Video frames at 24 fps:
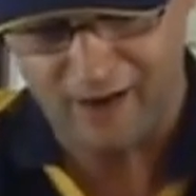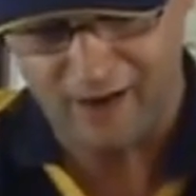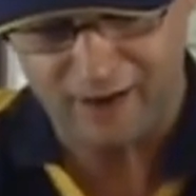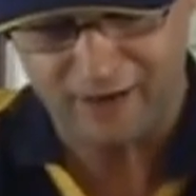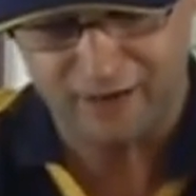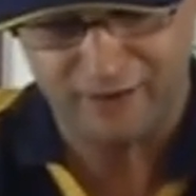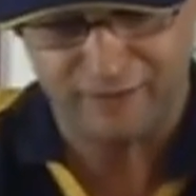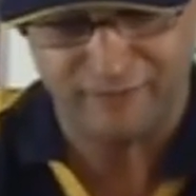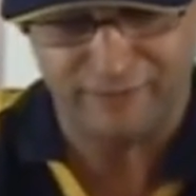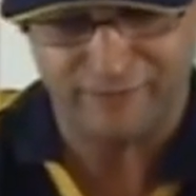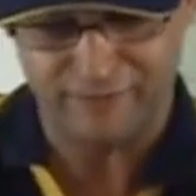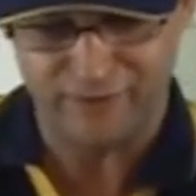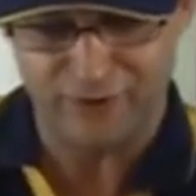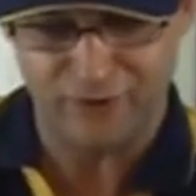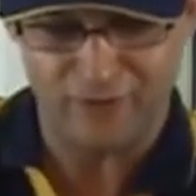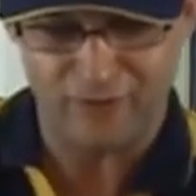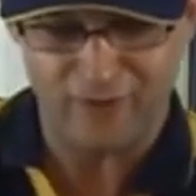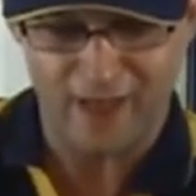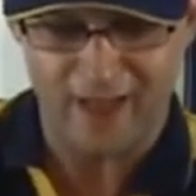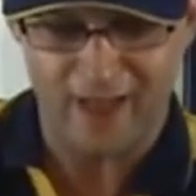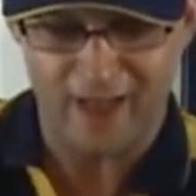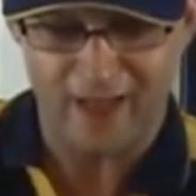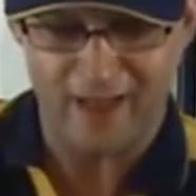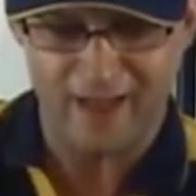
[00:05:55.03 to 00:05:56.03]
And I can feel
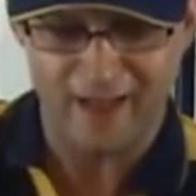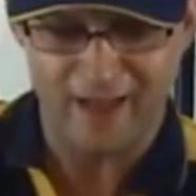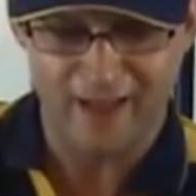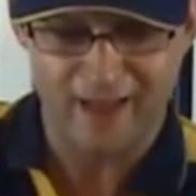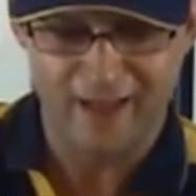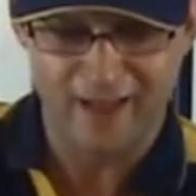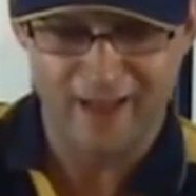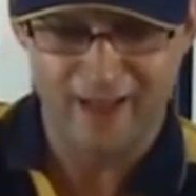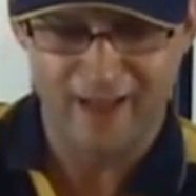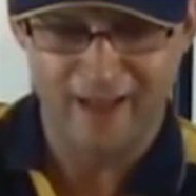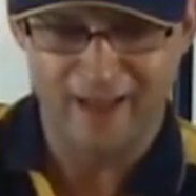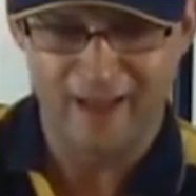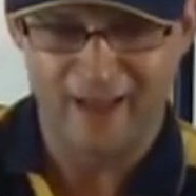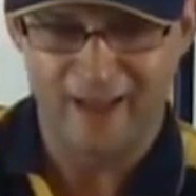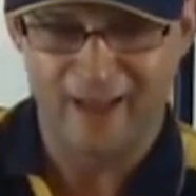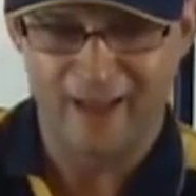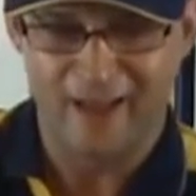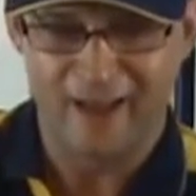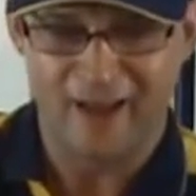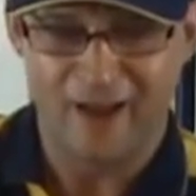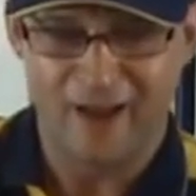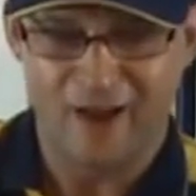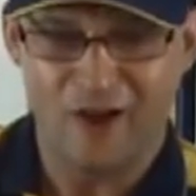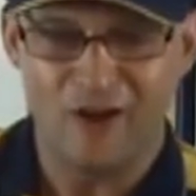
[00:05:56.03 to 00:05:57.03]
that.
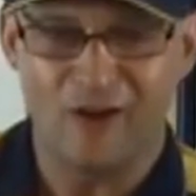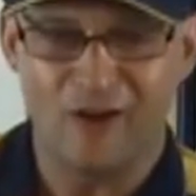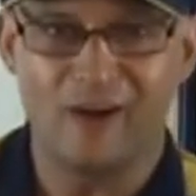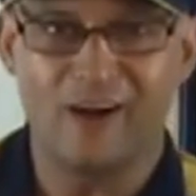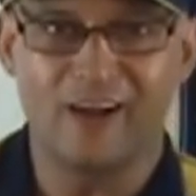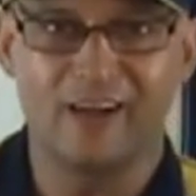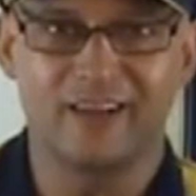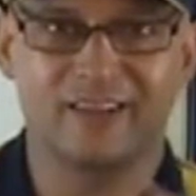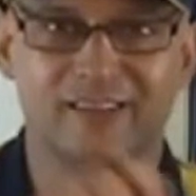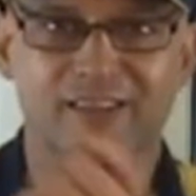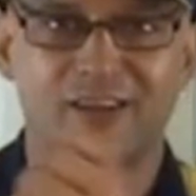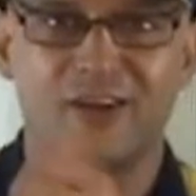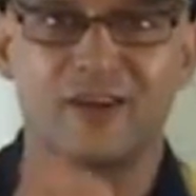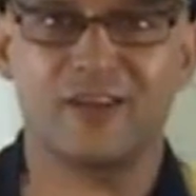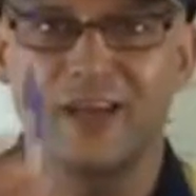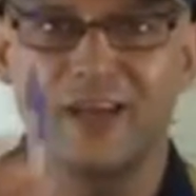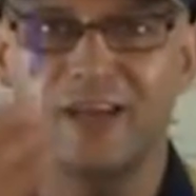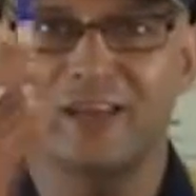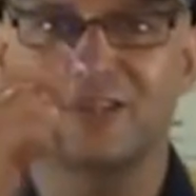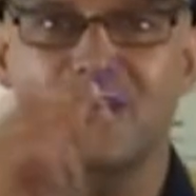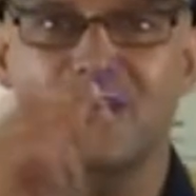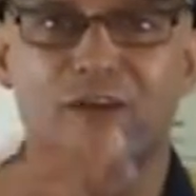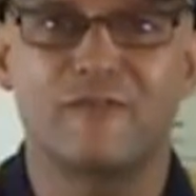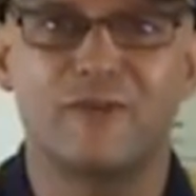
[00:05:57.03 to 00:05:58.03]
All right, so
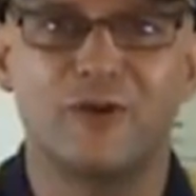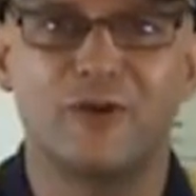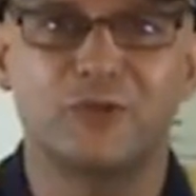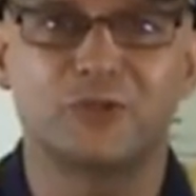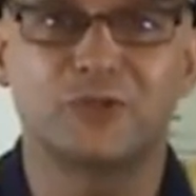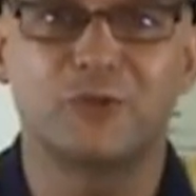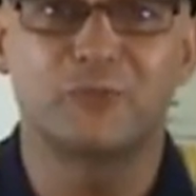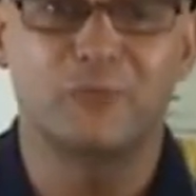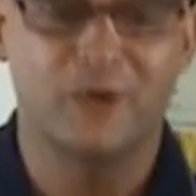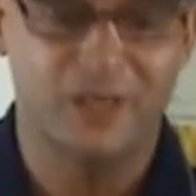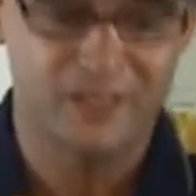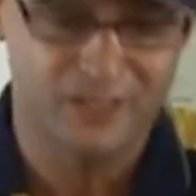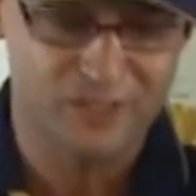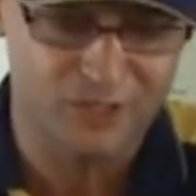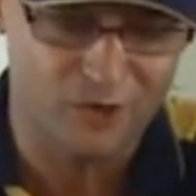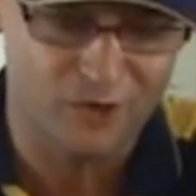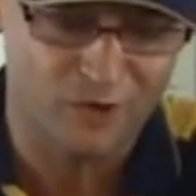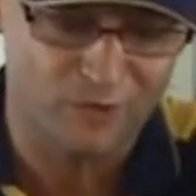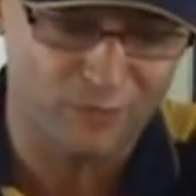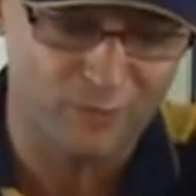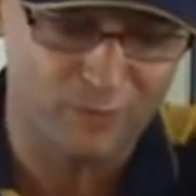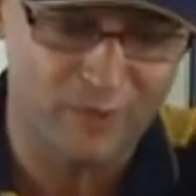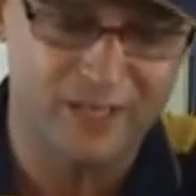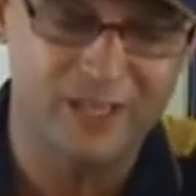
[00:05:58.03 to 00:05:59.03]
yes, I felt it
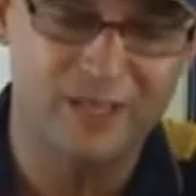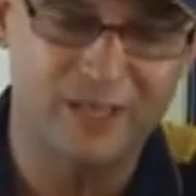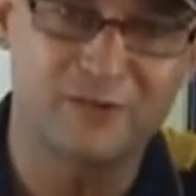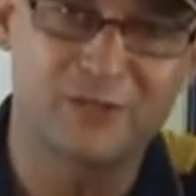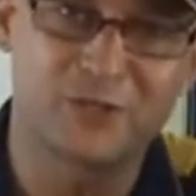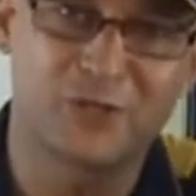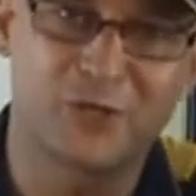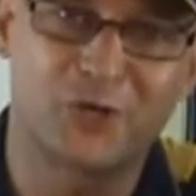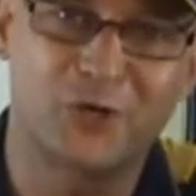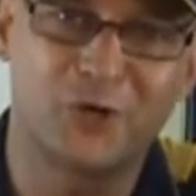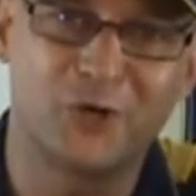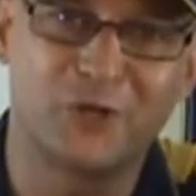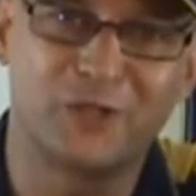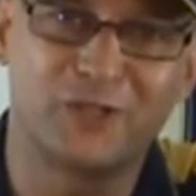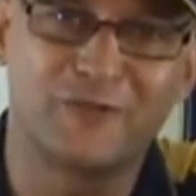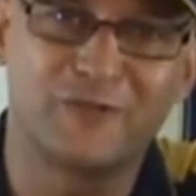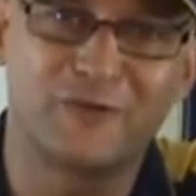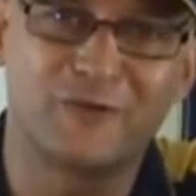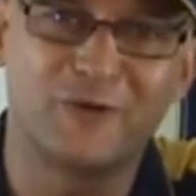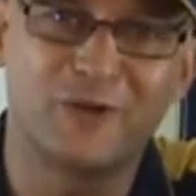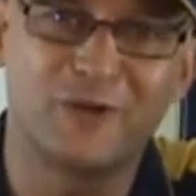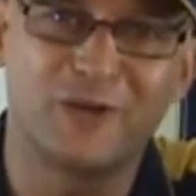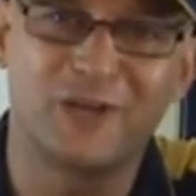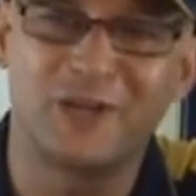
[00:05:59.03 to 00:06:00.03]
myself, but give us a call if
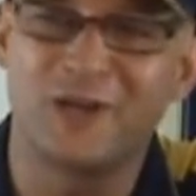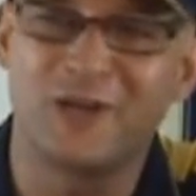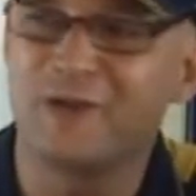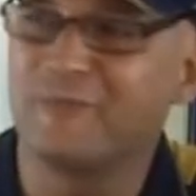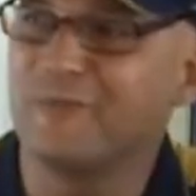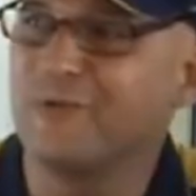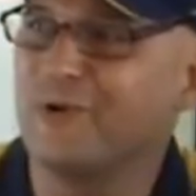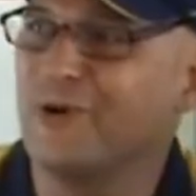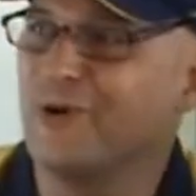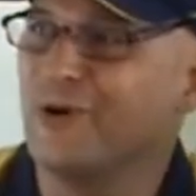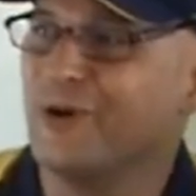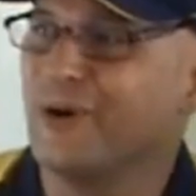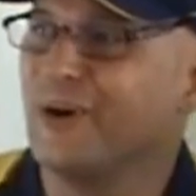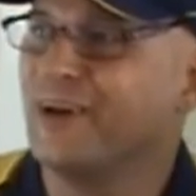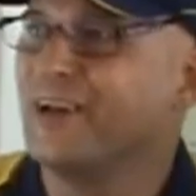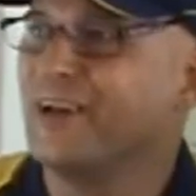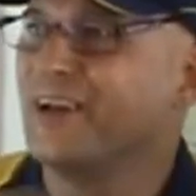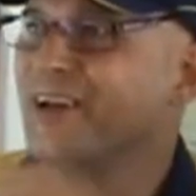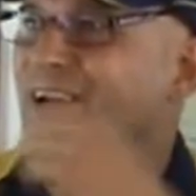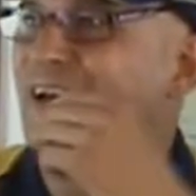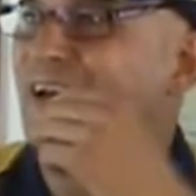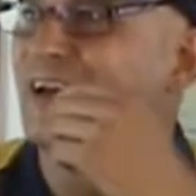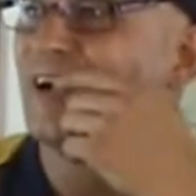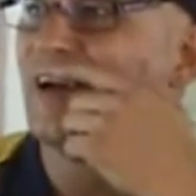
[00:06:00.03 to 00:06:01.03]
you want to know more.
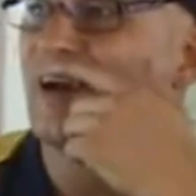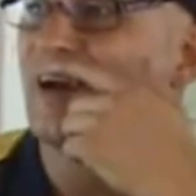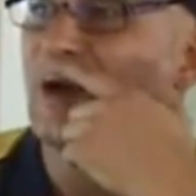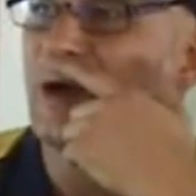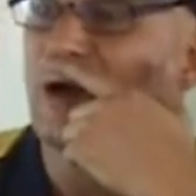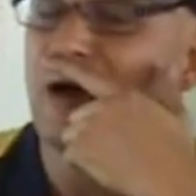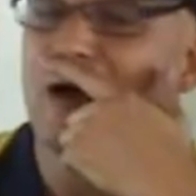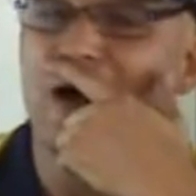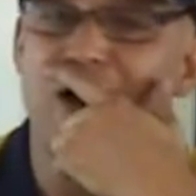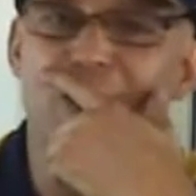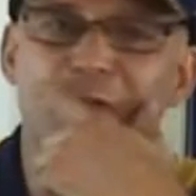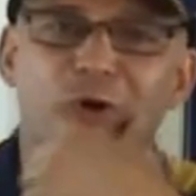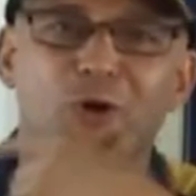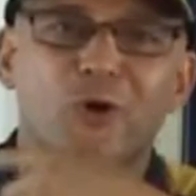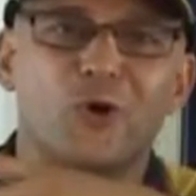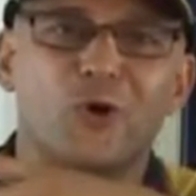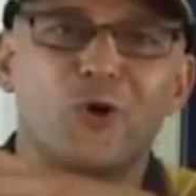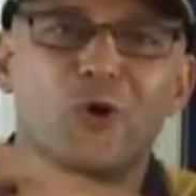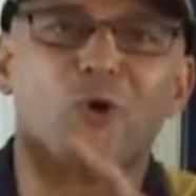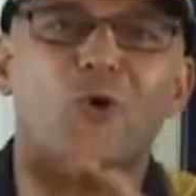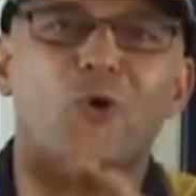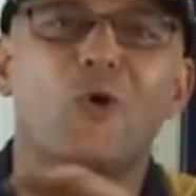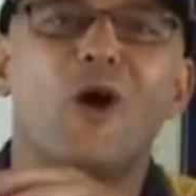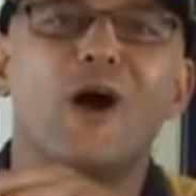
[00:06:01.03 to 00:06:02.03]
I'll
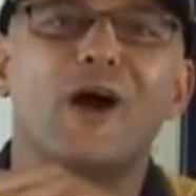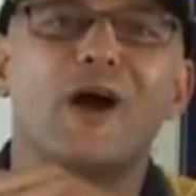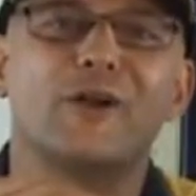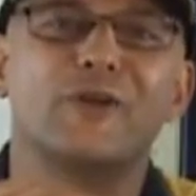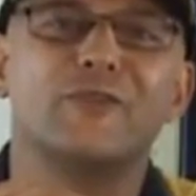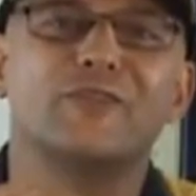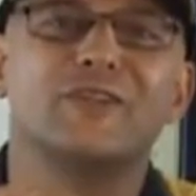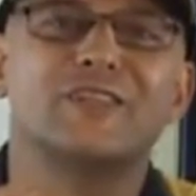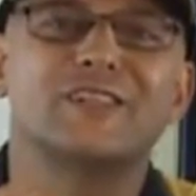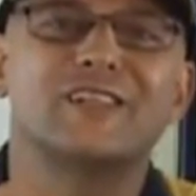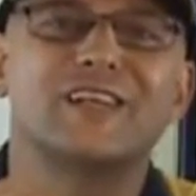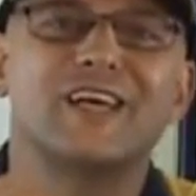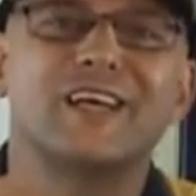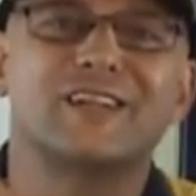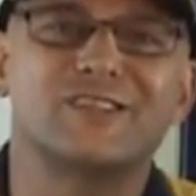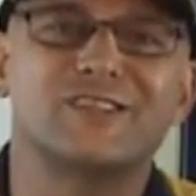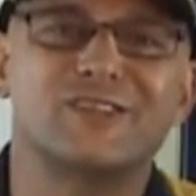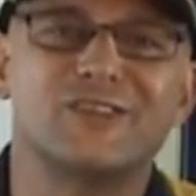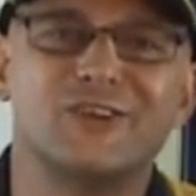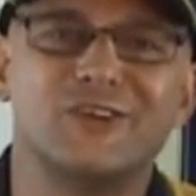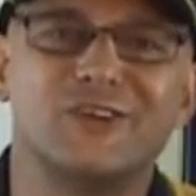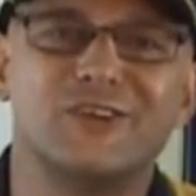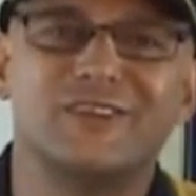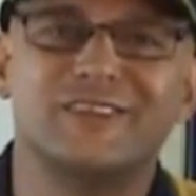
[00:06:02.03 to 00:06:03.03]
call quiet on the set
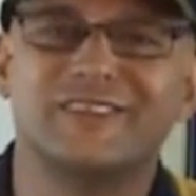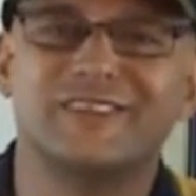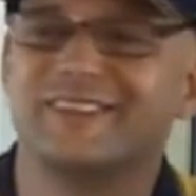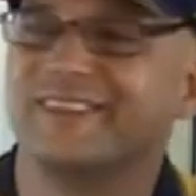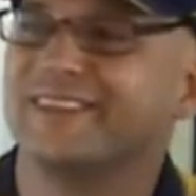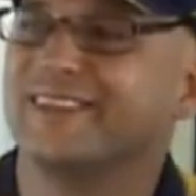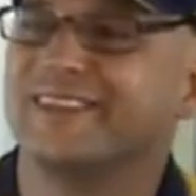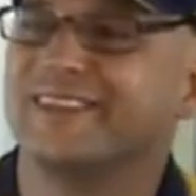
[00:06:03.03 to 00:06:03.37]
soon.